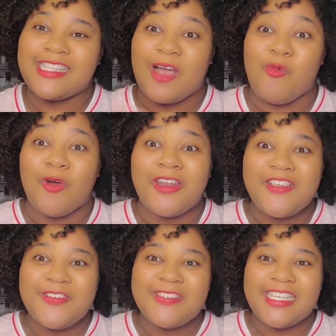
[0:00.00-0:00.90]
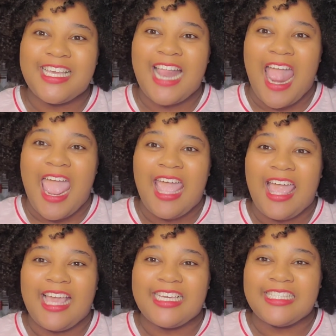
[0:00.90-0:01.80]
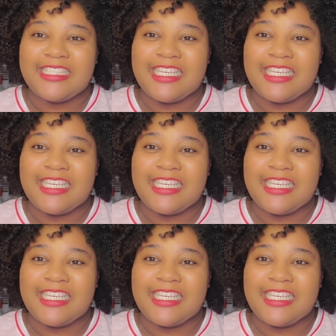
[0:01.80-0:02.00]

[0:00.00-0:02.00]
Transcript: I want to use it, and